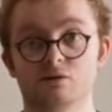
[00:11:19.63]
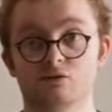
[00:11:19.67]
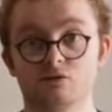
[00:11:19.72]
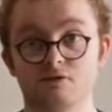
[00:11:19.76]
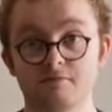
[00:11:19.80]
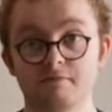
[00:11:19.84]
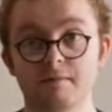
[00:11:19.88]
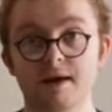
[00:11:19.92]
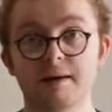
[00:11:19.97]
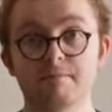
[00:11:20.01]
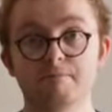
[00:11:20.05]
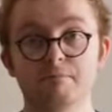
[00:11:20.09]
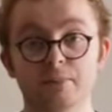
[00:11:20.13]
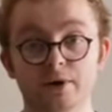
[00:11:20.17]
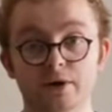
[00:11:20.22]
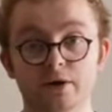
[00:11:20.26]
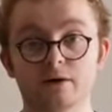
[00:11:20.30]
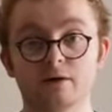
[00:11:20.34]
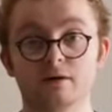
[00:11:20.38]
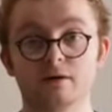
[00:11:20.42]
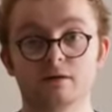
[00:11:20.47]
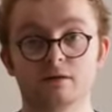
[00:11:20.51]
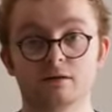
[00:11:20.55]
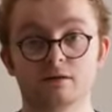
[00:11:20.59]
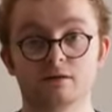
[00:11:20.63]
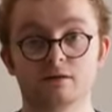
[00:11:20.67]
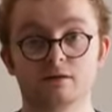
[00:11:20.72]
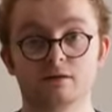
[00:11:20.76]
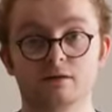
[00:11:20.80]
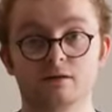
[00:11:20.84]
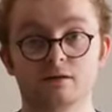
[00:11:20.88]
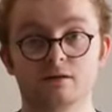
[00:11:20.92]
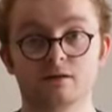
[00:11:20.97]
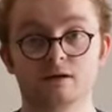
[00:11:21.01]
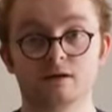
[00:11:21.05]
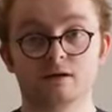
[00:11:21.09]
remember.
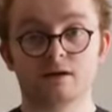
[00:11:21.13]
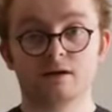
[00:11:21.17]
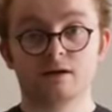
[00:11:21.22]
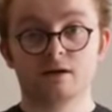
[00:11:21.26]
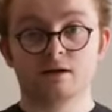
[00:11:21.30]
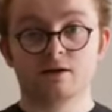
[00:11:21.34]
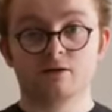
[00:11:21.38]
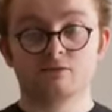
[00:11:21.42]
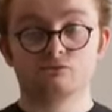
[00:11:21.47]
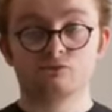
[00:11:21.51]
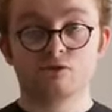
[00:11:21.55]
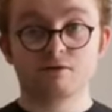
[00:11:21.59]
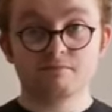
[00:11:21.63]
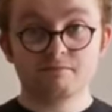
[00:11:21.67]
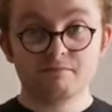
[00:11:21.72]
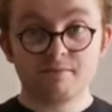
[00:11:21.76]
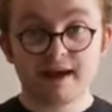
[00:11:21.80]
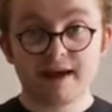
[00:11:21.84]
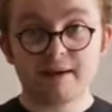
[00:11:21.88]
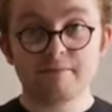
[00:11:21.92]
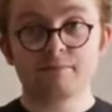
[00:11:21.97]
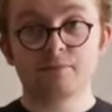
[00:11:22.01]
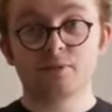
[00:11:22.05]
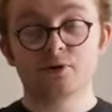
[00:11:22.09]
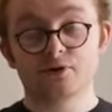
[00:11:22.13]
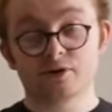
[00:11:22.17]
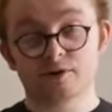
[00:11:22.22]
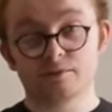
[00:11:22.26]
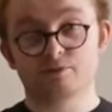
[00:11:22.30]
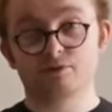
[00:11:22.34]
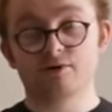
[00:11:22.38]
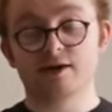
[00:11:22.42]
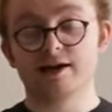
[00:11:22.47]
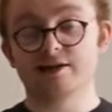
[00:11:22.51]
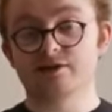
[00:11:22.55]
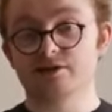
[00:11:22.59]
Remember the
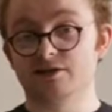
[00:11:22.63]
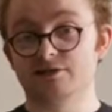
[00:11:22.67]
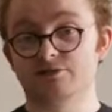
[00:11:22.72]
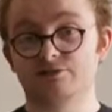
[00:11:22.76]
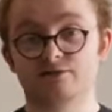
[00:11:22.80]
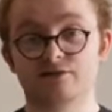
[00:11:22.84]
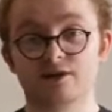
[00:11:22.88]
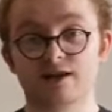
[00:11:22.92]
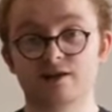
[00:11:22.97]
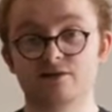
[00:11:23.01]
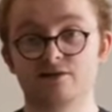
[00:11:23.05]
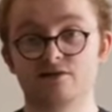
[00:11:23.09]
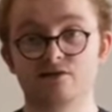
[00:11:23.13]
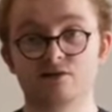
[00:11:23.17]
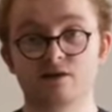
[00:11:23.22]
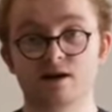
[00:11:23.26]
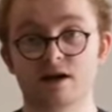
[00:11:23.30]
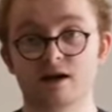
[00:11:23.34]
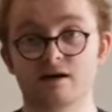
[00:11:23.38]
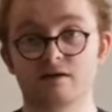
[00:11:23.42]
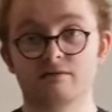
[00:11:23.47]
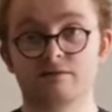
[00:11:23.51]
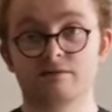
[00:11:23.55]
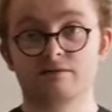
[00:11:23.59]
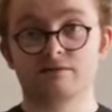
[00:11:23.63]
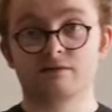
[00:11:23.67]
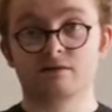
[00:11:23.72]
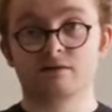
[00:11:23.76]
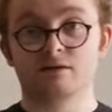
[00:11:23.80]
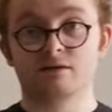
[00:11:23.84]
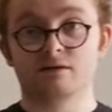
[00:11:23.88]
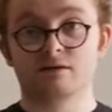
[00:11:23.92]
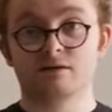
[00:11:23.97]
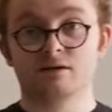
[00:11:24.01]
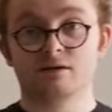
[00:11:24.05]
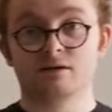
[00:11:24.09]
precious faith you have,
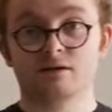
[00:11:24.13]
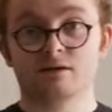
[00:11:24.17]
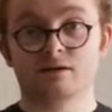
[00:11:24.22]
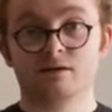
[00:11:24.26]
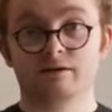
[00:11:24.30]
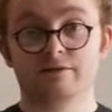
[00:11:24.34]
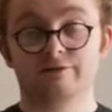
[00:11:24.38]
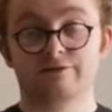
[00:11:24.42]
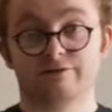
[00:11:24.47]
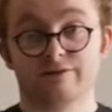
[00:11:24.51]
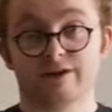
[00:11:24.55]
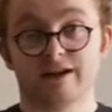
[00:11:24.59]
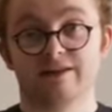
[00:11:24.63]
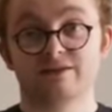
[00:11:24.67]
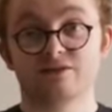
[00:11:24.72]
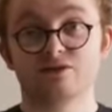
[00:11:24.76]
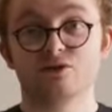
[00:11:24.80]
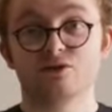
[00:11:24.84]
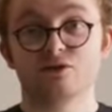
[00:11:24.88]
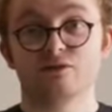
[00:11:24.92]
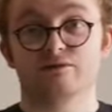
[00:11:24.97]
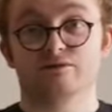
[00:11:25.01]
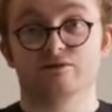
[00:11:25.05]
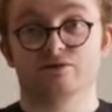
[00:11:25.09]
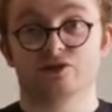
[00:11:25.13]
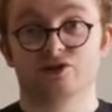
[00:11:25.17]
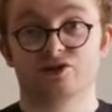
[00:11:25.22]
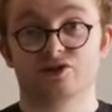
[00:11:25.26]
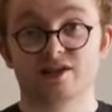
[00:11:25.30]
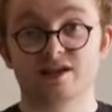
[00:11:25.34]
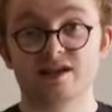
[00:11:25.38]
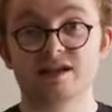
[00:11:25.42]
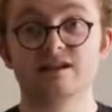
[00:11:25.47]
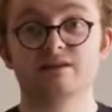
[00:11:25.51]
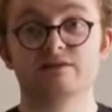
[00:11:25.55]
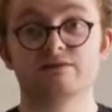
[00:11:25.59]
the faith that you have
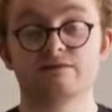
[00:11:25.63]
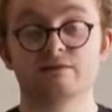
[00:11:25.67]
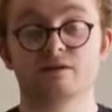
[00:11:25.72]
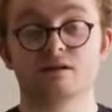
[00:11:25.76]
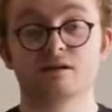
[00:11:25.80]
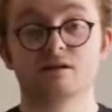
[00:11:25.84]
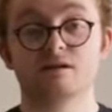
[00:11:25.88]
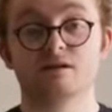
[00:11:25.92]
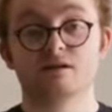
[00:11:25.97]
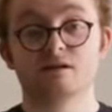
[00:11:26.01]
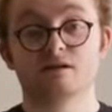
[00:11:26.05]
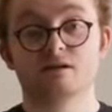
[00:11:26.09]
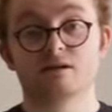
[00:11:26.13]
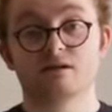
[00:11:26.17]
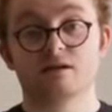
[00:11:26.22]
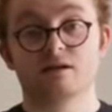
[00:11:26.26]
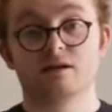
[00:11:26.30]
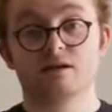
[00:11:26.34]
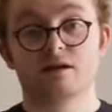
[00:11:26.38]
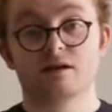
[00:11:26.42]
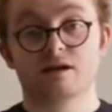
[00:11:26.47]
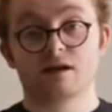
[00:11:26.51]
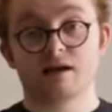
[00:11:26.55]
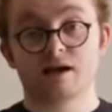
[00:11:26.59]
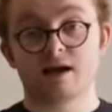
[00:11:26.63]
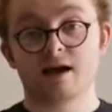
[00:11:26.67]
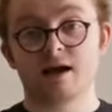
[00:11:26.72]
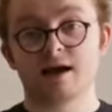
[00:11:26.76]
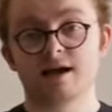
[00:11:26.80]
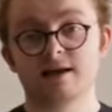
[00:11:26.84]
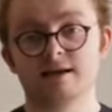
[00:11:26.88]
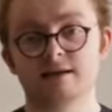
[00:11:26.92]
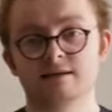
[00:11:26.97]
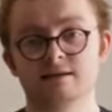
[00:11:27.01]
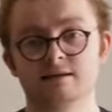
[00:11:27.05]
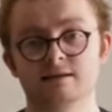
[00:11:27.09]
received.
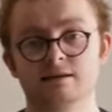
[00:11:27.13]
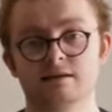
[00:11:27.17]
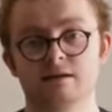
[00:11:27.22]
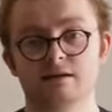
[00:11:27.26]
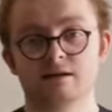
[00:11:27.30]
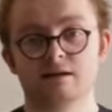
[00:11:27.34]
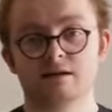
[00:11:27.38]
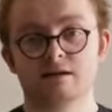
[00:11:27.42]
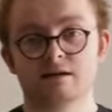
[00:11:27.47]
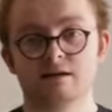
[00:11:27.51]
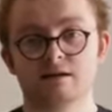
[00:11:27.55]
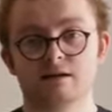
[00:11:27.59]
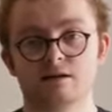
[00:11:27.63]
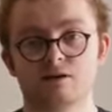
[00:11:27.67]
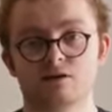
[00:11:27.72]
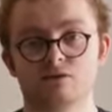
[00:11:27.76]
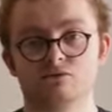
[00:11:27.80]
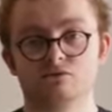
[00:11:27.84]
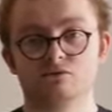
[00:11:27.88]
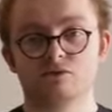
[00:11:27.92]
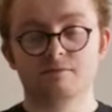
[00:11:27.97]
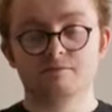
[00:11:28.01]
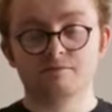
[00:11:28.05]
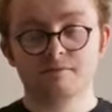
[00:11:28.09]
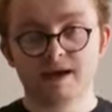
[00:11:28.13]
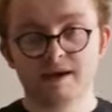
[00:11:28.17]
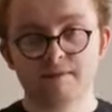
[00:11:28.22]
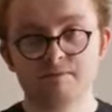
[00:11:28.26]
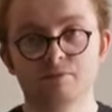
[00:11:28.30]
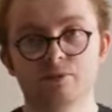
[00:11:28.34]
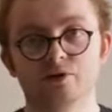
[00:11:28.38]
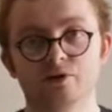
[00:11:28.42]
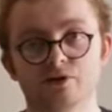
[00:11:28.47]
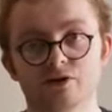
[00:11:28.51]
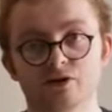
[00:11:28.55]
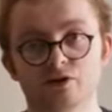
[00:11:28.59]
And
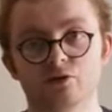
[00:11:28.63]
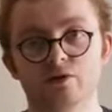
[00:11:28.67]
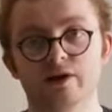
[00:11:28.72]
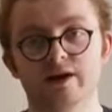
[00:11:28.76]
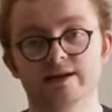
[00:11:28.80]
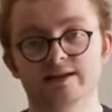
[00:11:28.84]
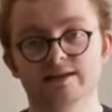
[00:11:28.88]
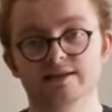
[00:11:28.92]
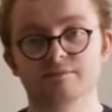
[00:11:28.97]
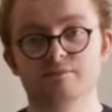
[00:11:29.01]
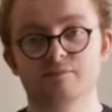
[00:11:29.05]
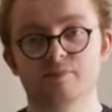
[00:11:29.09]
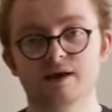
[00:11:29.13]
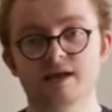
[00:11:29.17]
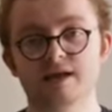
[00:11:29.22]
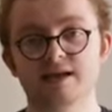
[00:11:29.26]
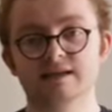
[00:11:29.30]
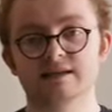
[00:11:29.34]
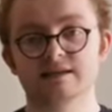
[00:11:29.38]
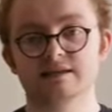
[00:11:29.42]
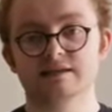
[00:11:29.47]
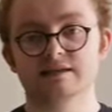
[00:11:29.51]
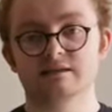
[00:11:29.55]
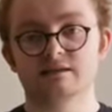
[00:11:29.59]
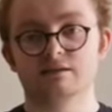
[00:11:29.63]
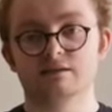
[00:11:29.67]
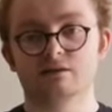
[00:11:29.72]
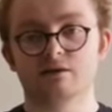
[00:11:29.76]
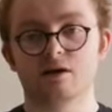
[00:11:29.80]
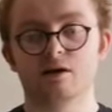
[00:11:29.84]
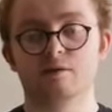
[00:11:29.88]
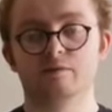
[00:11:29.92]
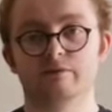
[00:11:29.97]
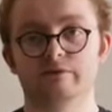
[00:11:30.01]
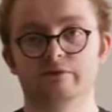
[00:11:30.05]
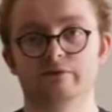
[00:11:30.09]
remember that grace and peace
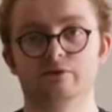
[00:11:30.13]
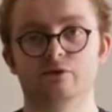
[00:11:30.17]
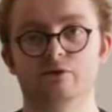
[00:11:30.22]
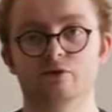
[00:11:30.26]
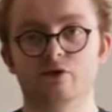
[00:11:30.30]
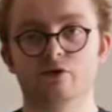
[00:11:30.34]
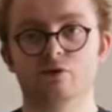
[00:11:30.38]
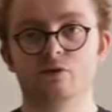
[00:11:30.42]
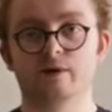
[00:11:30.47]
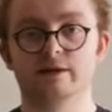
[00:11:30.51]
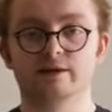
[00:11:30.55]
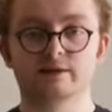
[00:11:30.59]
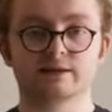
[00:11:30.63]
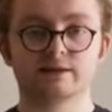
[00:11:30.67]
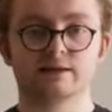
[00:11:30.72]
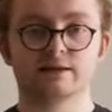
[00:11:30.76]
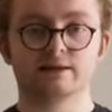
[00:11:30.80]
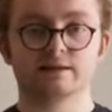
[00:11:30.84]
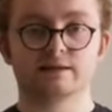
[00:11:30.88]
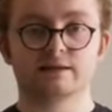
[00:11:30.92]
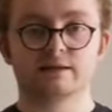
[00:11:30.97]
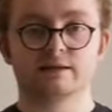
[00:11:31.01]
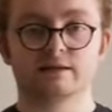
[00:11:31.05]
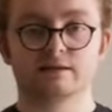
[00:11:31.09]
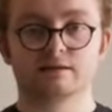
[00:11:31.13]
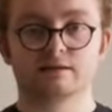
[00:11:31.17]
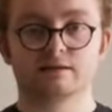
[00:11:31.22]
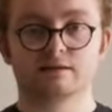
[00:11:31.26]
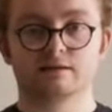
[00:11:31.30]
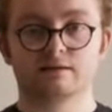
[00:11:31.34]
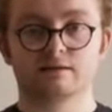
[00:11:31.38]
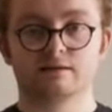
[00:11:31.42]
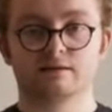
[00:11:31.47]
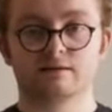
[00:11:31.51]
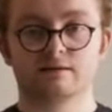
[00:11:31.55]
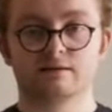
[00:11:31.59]
come through knowing Jesus.